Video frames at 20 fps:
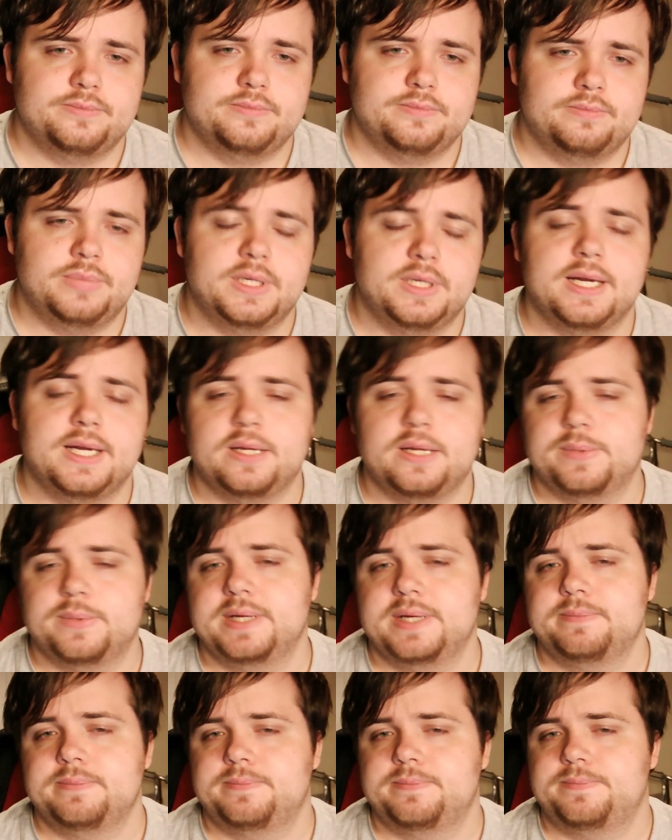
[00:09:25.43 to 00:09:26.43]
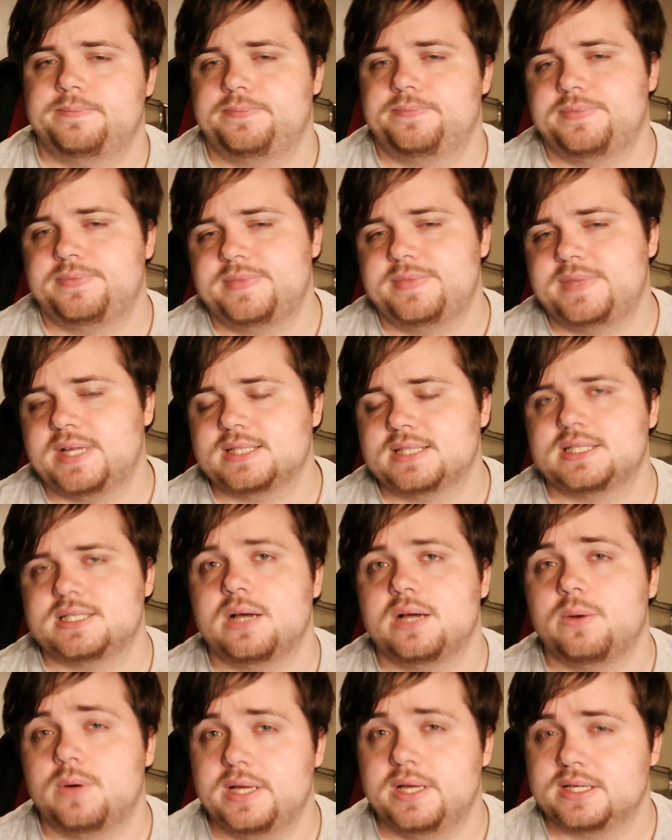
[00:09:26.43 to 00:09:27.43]
But anyway, that's
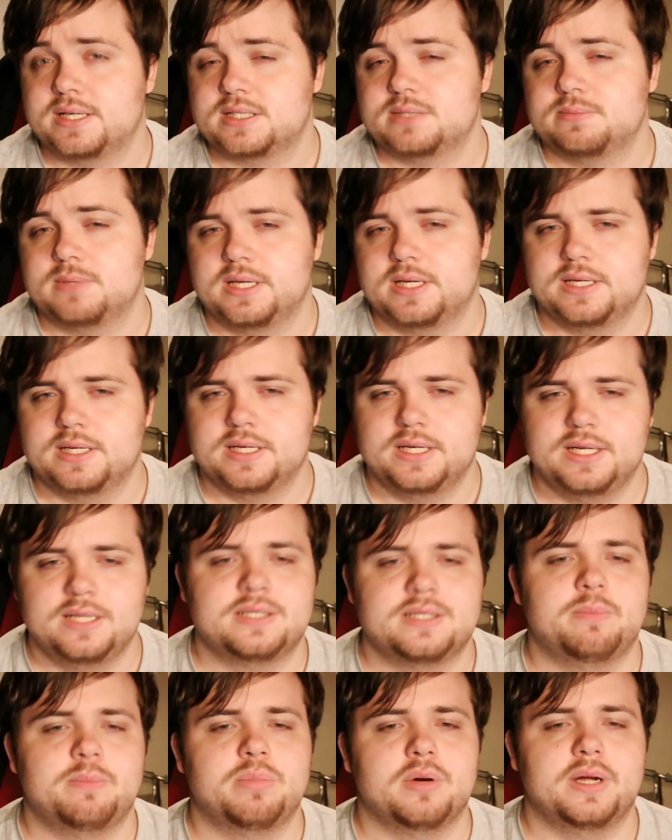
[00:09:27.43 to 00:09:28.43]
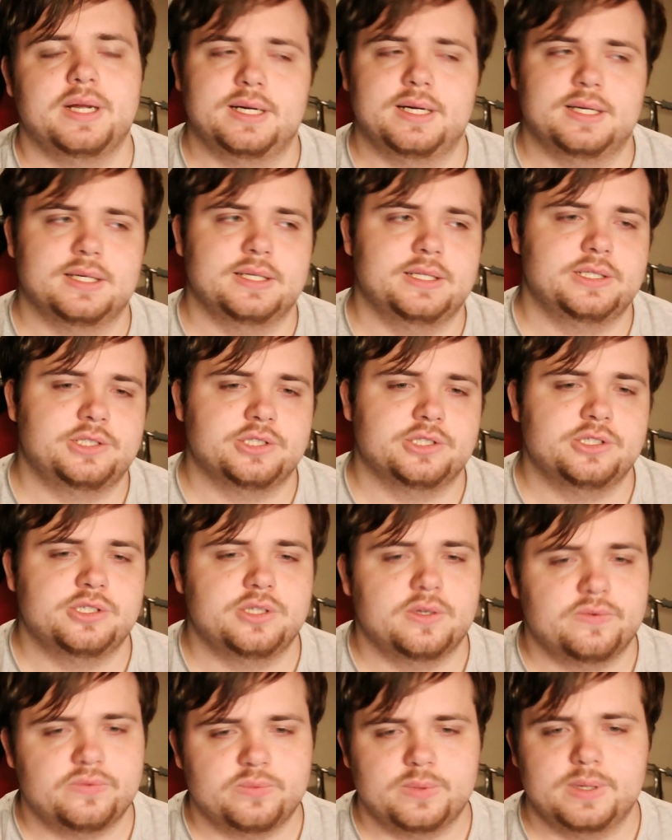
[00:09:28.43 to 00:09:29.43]
how I explain it. It's a brain glitch, a
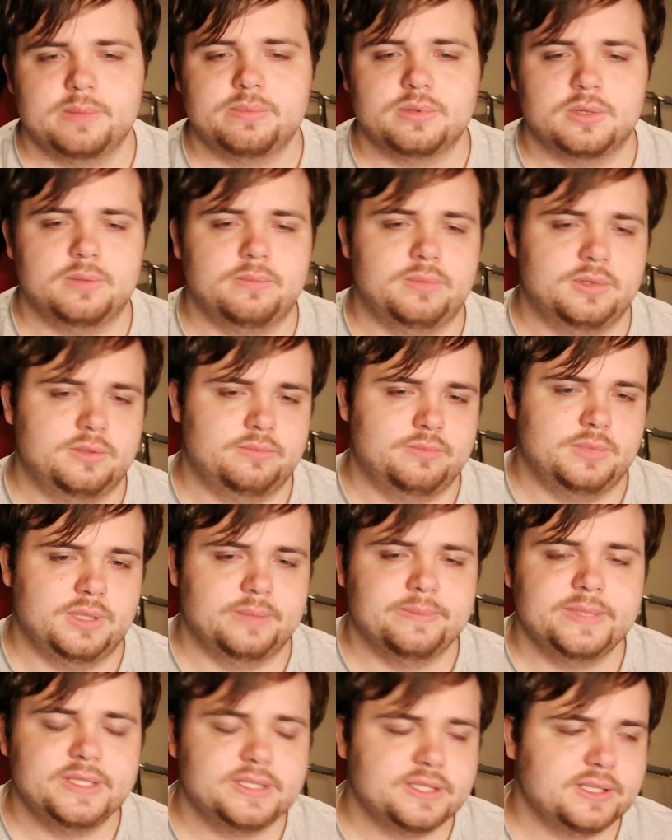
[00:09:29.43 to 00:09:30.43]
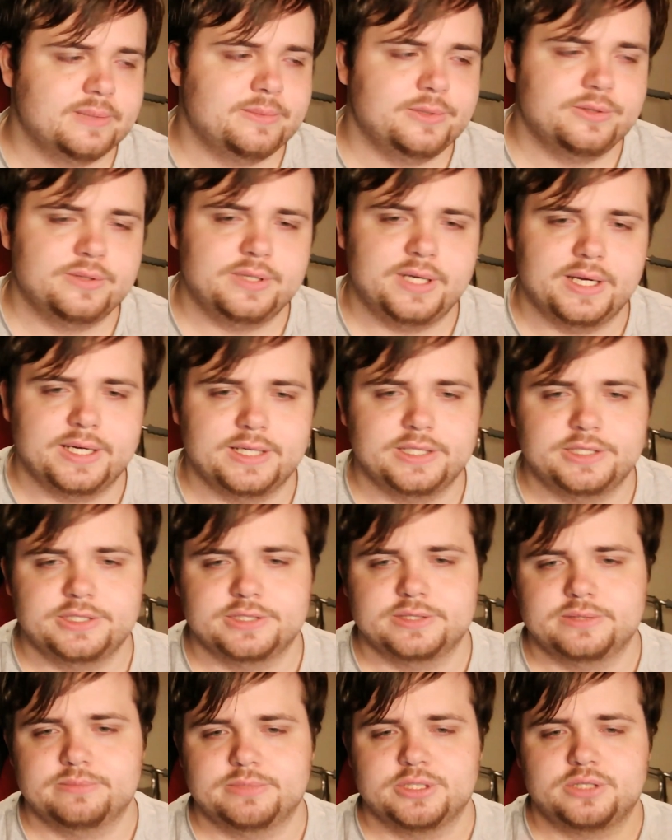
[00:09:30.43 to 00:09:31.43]
software problem, a
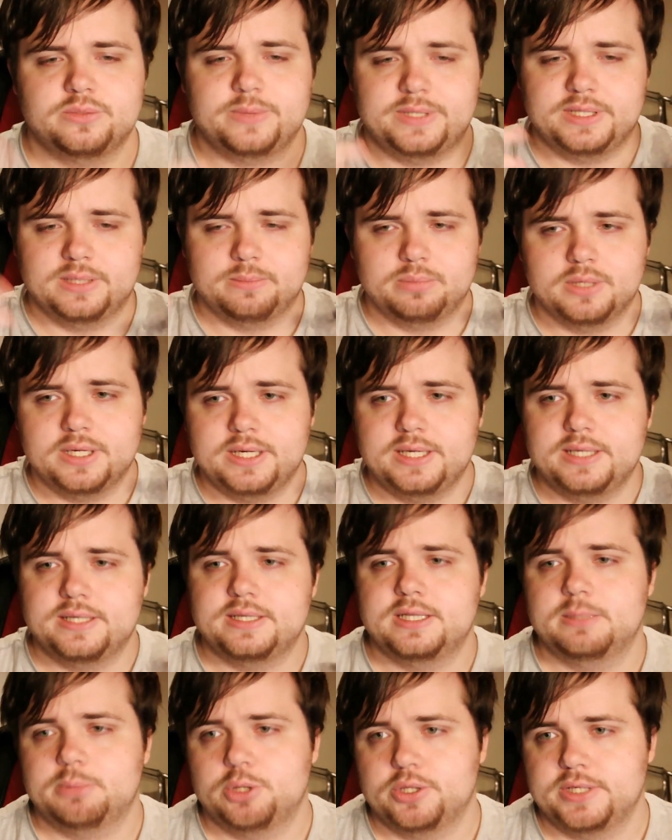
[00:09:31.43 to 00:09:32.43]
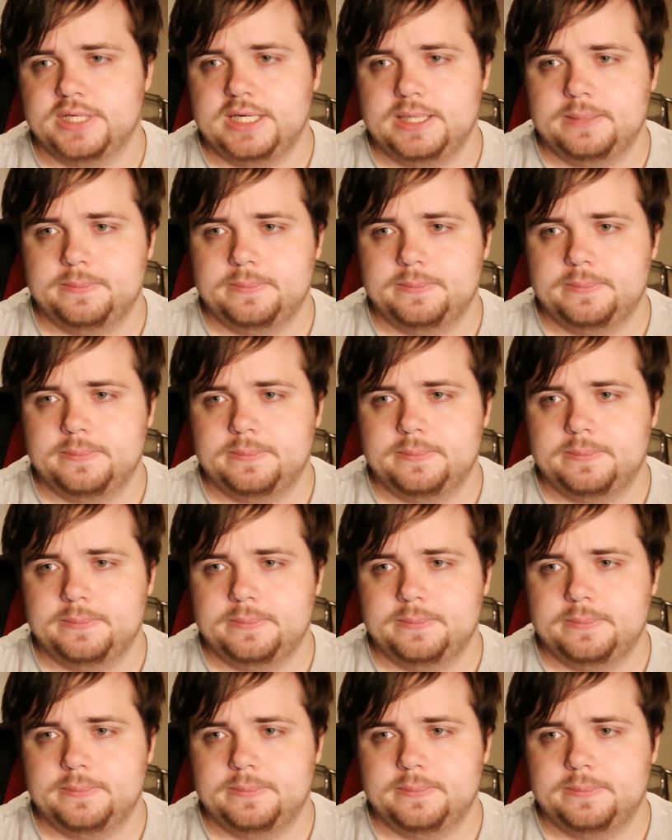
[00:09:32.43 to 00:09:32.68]
miscommunication between the brain and the body.